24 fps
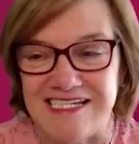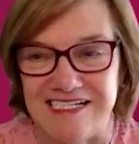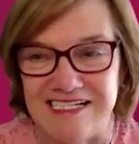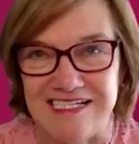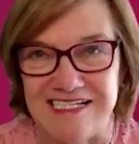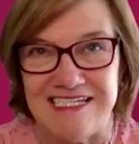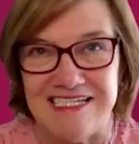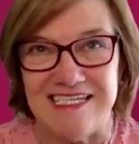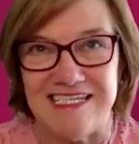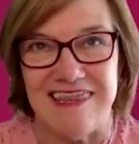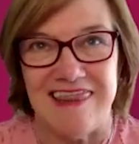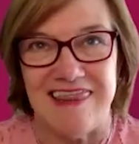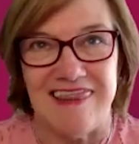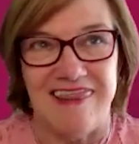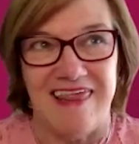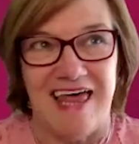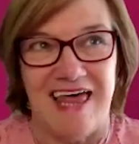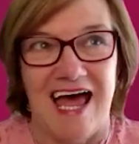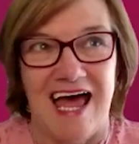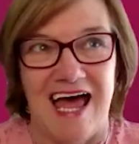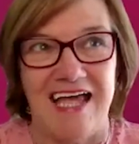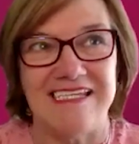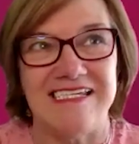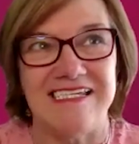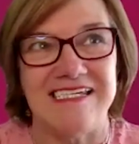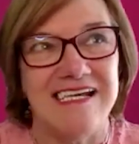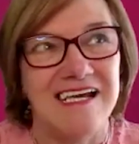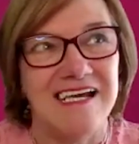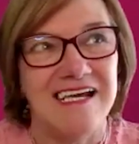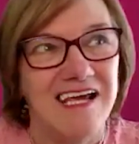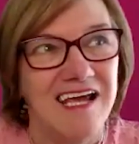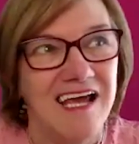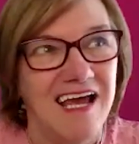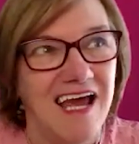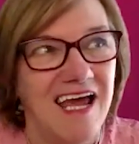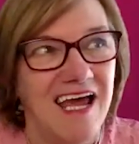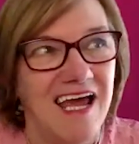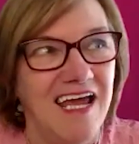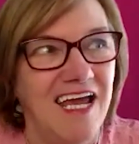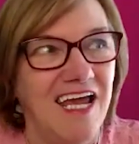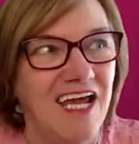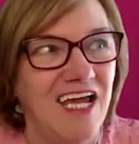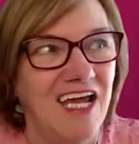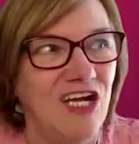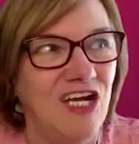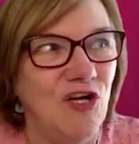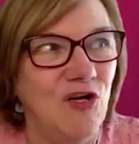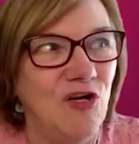It's that,
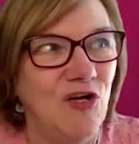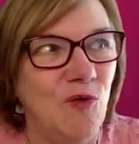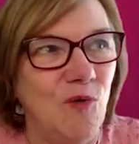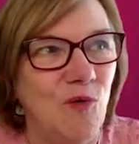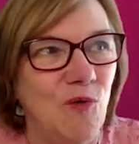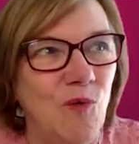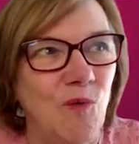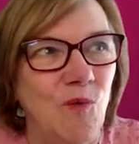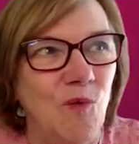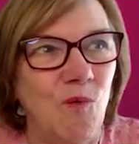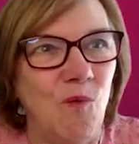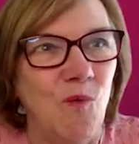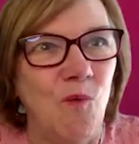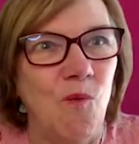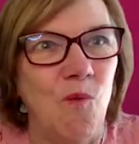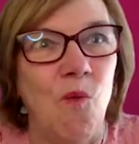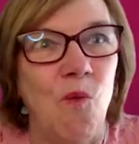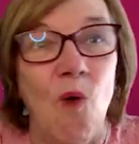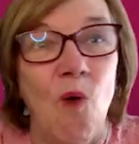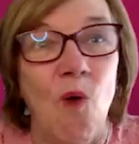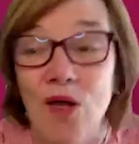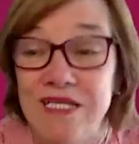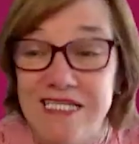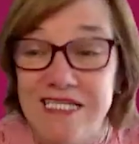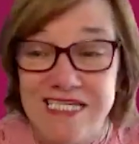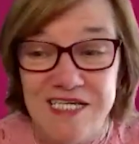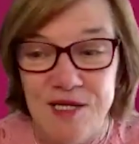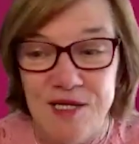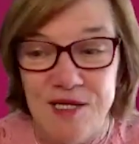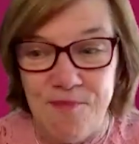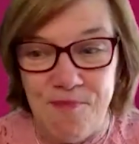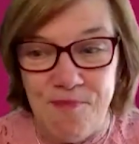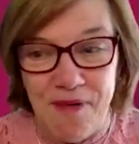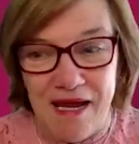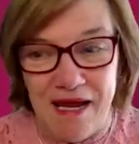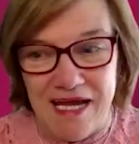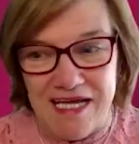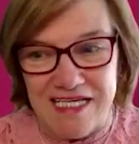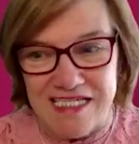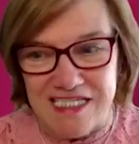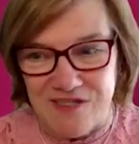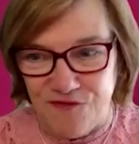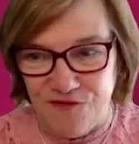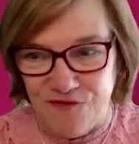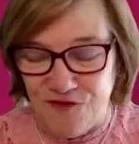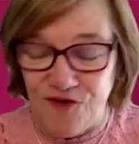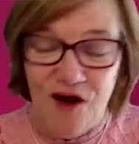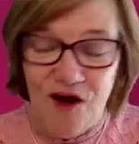you know, wanting the
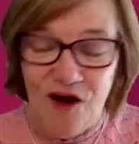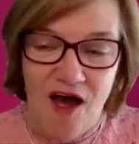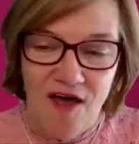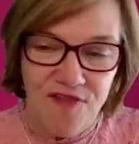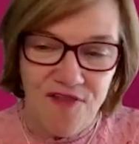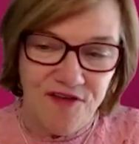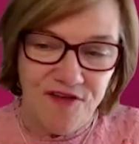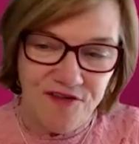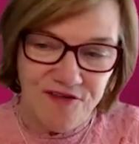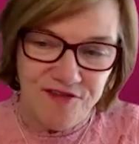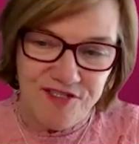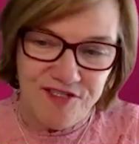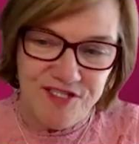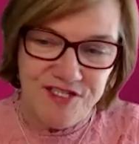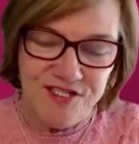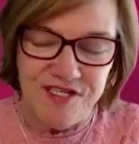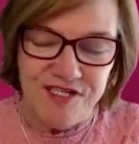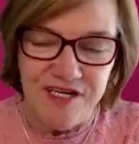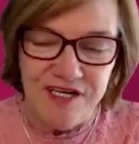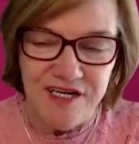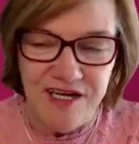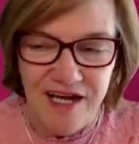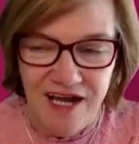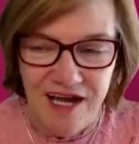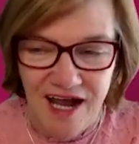best for others